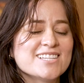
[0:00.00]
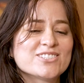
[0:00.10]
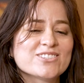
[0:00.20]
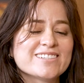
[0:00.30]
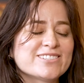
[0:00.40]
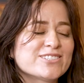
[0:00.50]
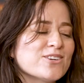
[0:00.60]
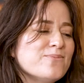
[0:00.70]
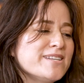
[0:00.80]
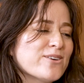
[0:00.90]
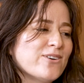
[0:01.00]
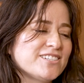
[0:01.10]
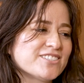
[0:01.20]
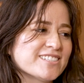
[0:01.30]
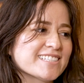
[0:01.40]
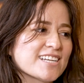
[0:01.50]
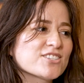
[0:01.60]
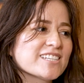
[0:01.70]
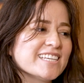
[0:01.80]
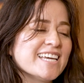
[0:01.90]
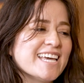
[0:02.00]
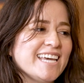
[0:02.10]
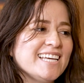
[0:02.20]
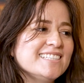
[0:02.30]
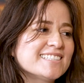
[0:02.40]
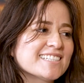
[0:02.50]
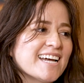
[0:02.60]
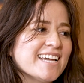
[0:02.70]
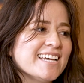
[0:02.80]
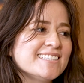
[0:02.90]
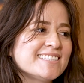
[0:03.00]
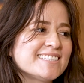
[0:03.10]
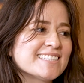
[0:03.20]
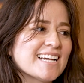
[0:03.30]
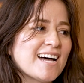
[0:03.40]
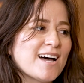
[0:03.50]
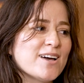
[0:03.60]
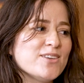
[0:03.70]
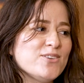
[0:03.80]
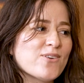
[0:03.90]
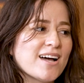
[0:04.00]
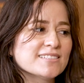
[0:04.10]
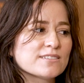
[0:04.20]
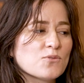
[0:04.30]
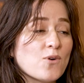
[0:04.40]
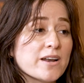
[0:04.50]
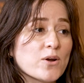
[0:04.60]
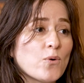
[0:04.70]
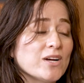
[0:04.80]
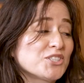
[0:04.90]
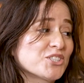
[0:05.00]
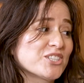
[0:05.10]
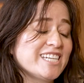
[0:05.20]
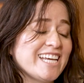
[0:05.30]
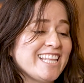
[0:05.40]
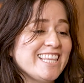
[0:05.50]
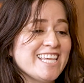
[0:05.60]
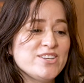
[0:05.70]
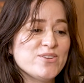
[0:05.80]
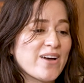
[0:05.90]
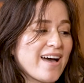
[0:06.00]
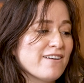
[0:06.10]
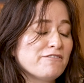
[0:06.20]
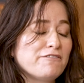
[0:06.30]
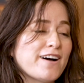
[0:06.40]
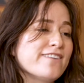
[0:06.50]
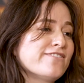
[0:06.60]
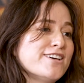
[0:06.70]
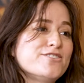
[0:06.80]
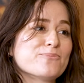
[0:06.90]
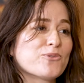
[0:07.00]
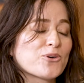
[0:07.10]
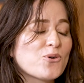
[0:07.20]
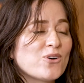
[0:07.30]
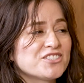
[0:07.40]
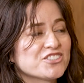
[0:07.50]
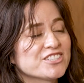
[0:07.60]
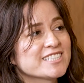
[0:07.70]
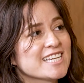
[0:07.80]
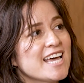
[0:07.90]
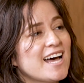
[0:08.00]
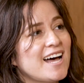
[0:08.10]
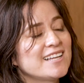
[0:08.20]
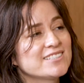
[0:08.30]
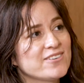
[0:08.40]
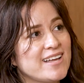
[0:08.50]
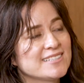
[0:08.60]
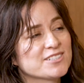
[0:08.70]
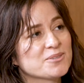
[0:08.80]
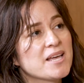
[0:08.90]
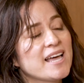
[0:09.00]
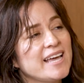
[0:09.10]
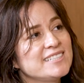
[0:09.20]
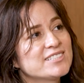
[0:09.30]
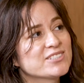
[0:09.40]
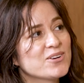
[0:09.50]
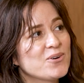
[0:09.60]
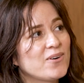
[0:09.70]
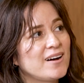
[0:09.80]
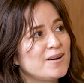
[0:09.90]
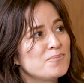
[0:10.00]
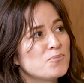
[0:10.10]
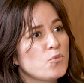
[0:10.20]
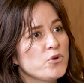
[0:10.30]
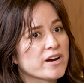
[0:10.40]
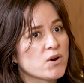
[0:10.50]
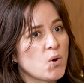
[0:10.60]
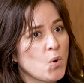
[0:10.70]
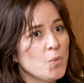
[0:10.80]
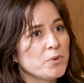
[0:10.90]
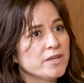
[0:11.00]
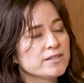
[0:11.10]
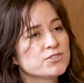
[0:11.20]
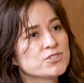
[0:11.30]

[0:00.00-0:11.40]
So there's so many questions. Actually, in science, you answer one question and then you have 500 more questions to answer. And so we are hoping